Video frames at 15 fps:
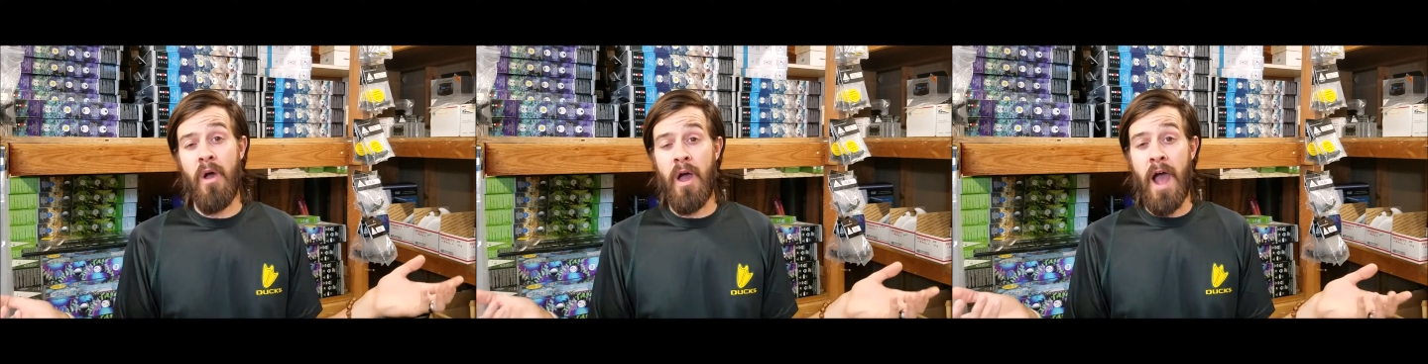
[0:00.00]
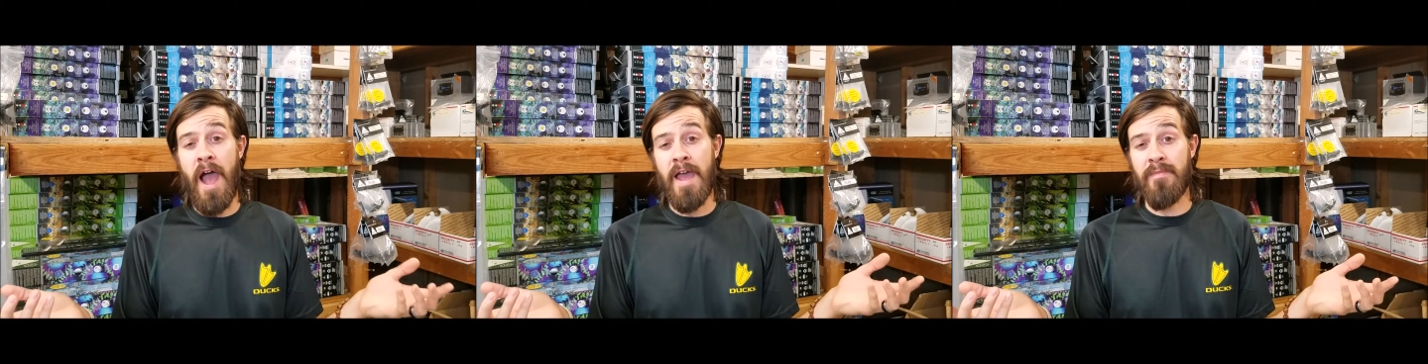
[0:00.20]

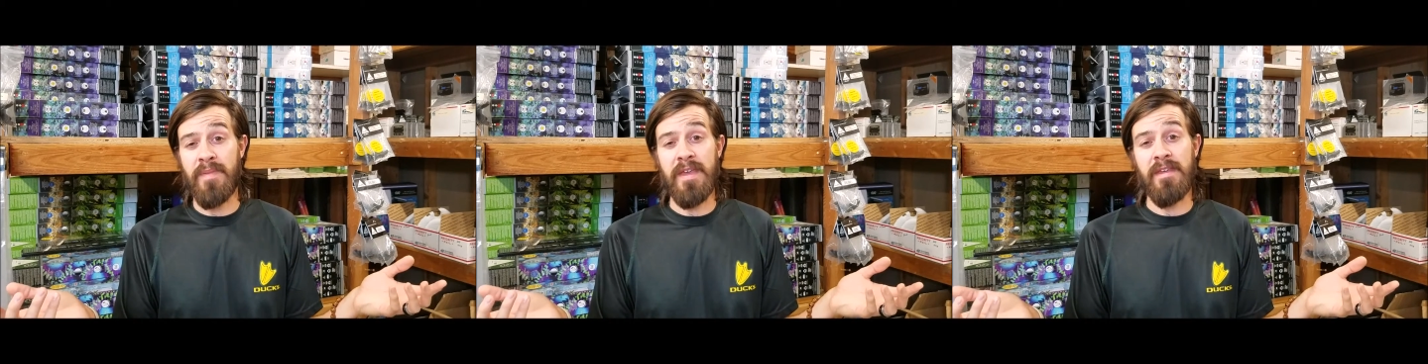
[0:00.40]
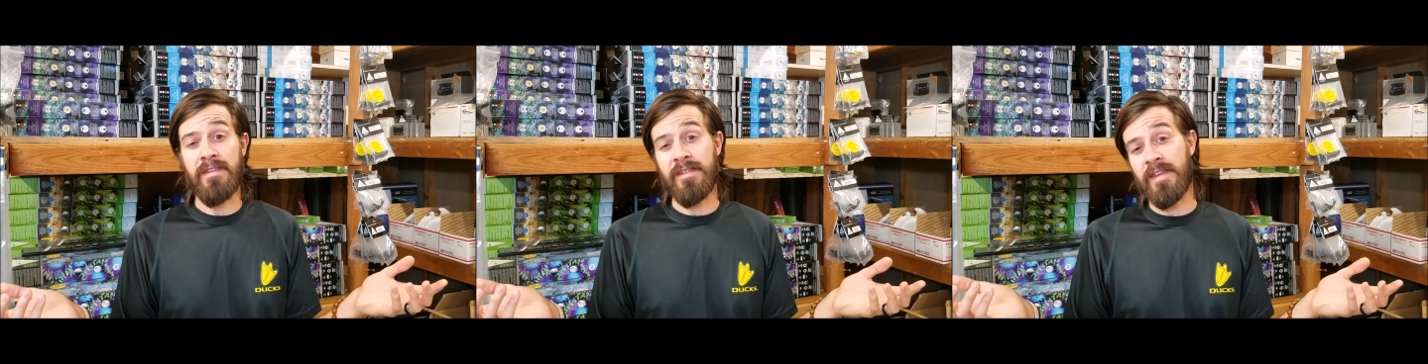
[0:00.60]

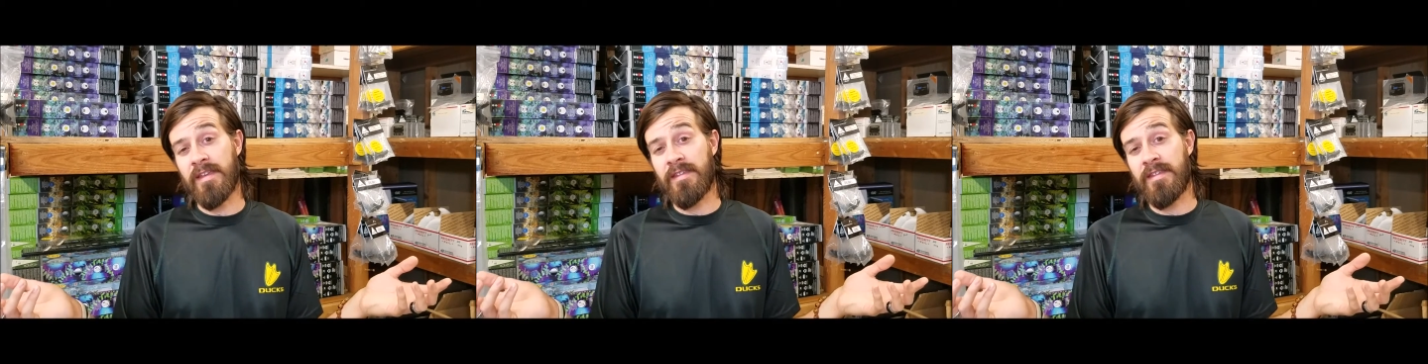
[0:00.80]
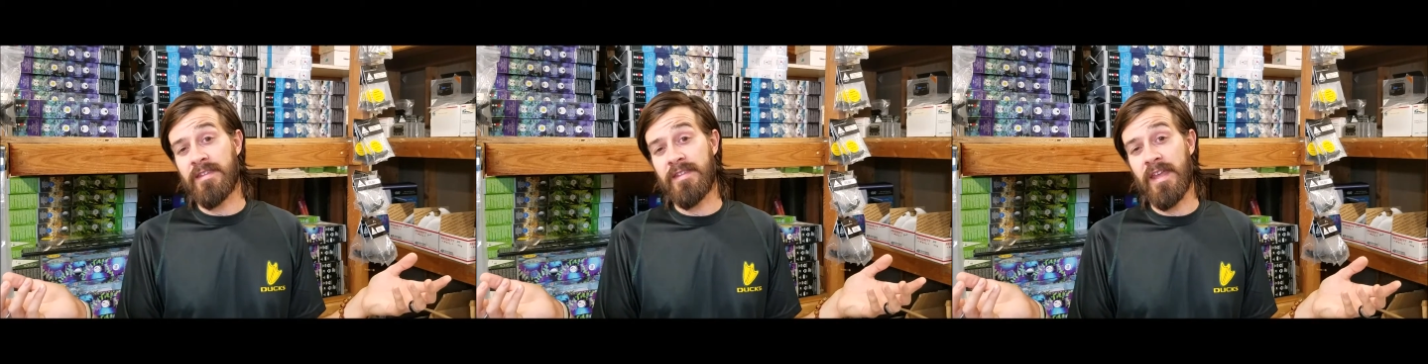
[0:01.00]

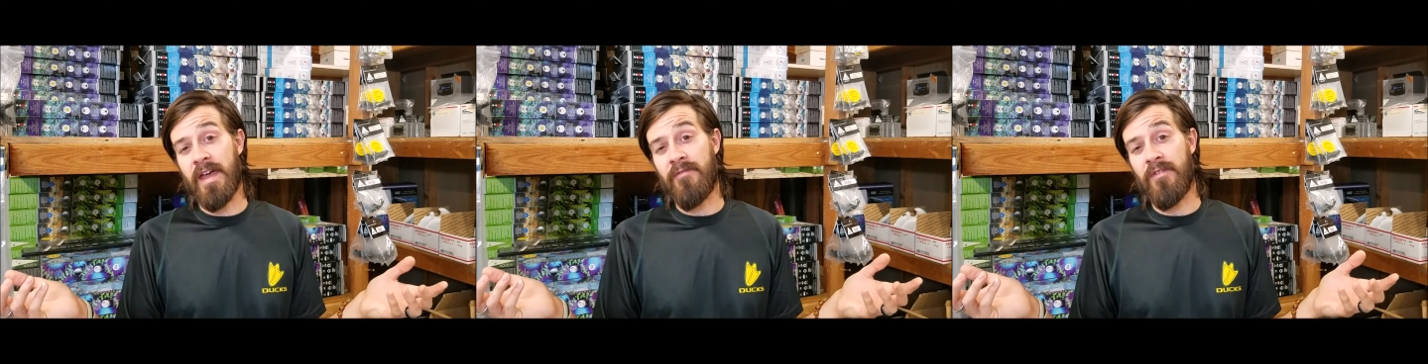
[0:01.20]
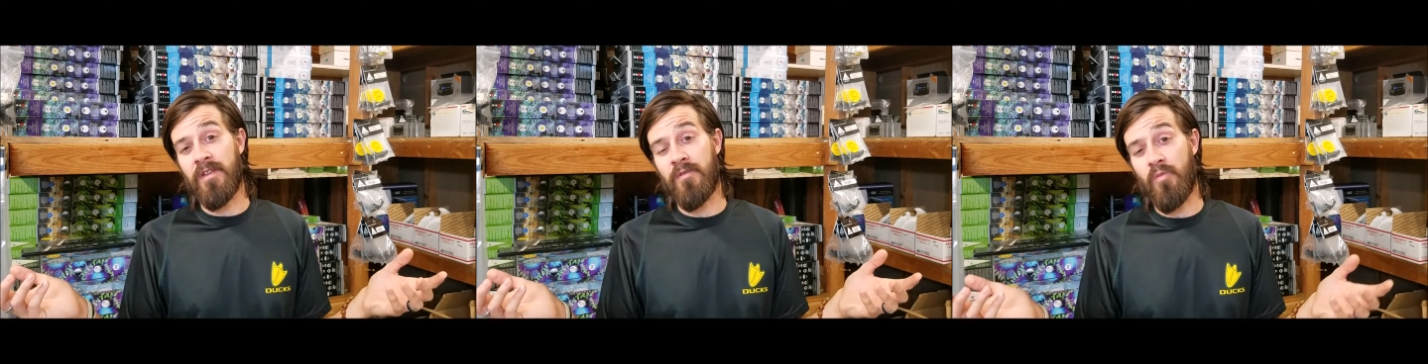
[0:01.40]

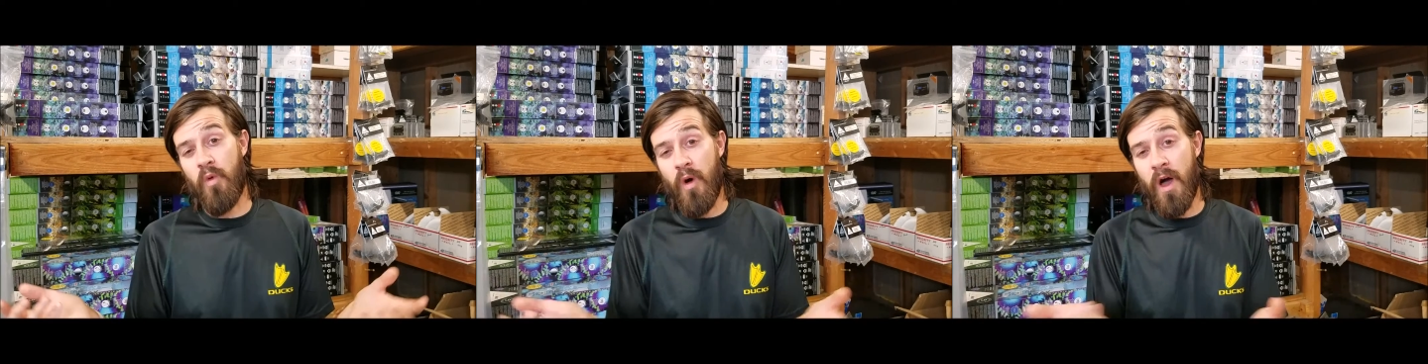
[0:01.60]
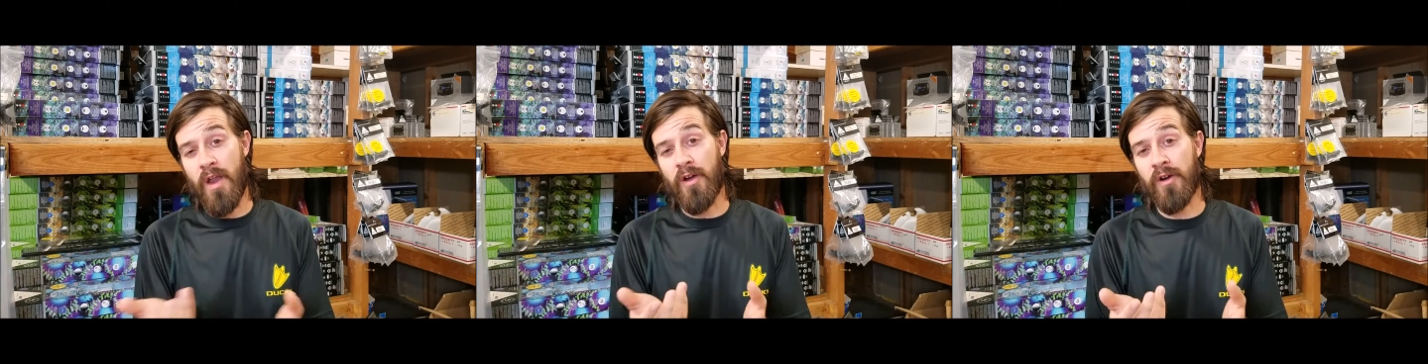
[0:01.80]
IP67
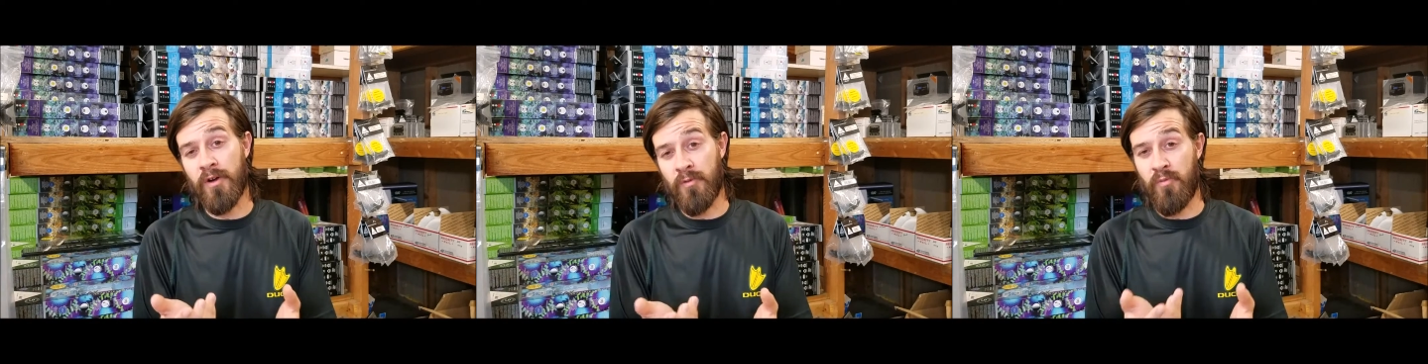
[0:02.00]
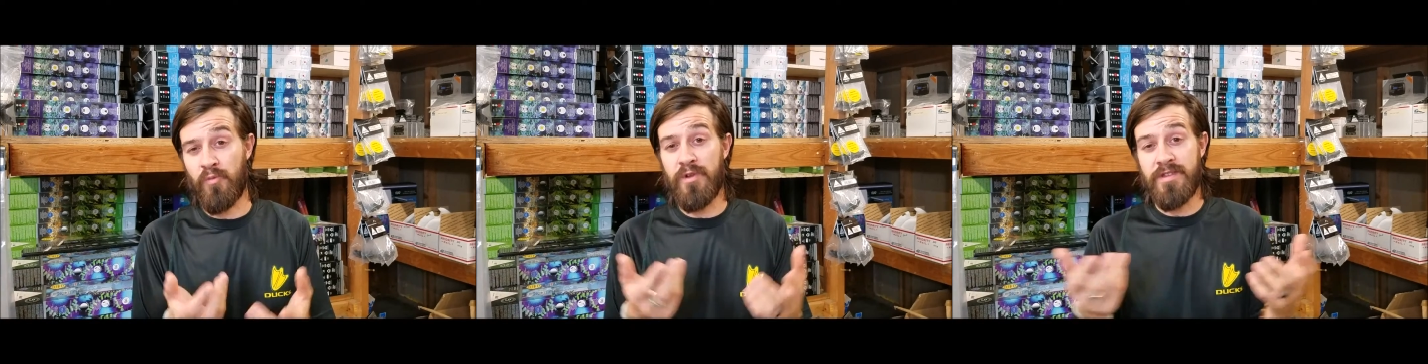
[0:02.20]
water
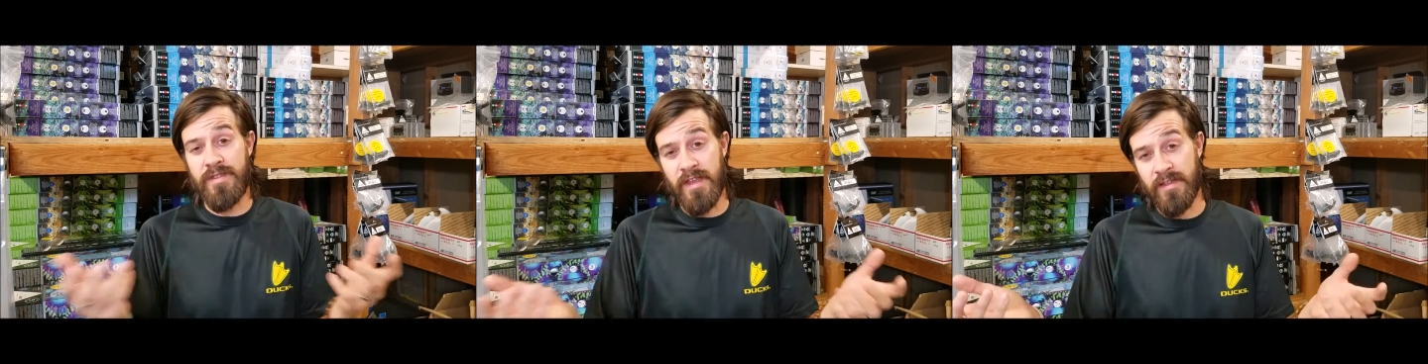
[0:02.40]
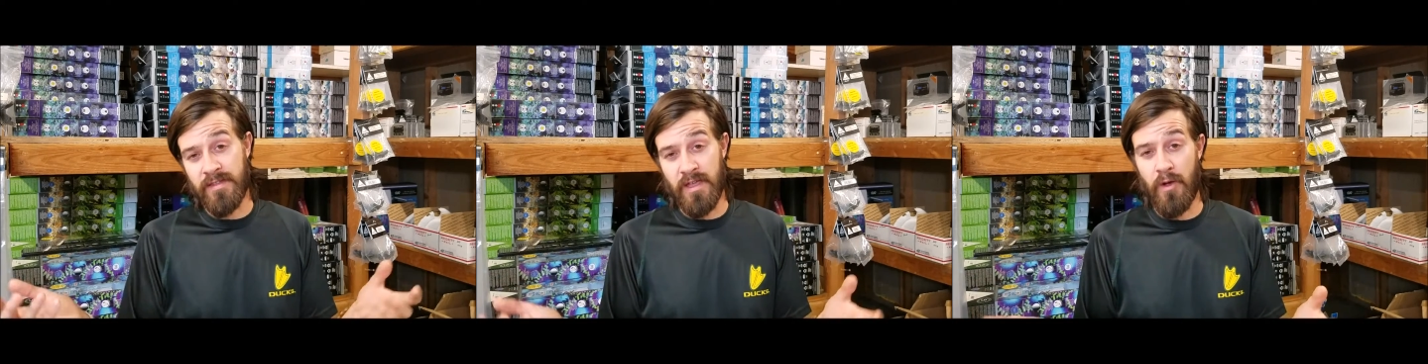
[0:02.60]
resistant,